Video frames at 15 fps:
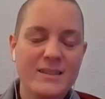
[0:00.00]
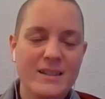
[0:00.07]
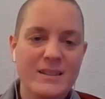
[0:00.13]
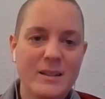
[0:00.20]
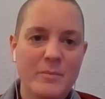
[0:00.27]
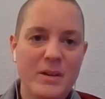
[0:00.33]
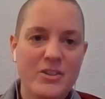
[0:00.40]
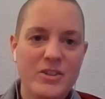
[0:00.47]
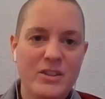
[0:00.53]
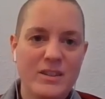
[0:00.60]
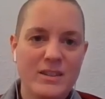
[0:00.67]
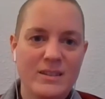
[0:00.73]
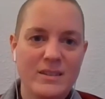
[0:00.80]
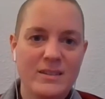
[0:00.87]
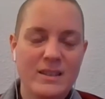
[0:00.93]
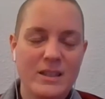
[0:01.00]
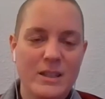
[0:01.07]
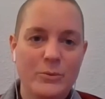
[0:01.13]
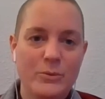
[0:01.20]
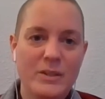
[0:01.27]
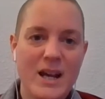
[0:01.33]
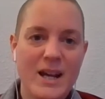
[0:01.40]
As I mentioned, this is in the
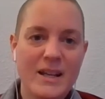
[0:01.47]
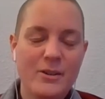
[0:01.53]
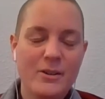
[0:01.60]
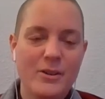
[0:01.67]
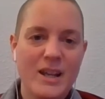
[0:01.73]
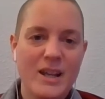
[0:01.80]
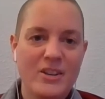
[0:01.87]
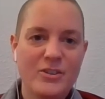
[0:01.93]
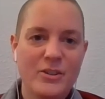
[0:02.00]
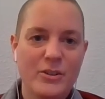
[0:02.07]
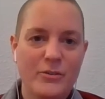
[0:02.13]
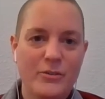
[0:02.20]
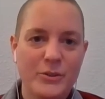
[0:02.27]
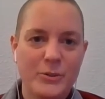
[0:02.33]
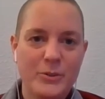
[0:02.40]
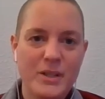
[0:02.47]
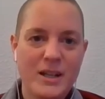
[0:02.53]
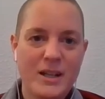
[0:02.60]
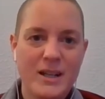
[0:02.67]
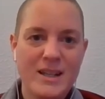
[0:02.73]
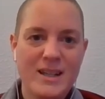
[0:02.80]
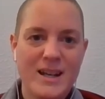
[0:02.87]
Udana collection of the
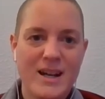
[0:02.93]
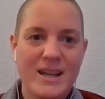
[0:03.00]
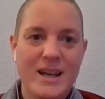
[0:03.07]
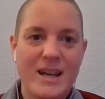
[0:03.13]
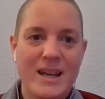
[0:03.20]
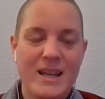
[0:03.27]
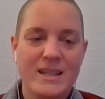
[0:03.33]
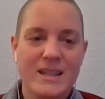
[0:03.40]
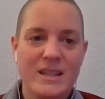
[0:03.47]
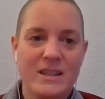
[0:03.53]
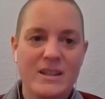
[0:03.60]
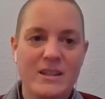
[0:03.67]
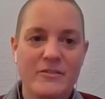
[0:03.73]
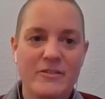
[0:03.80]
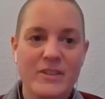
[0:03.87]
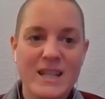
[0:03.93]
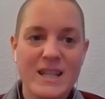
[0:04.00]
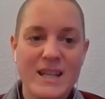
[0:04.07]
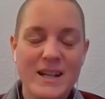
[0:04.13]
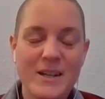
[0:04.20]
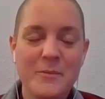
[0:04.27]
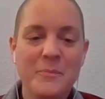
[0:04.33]
Khuddaka Nikaya and in the
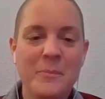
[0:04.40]
Vinaya.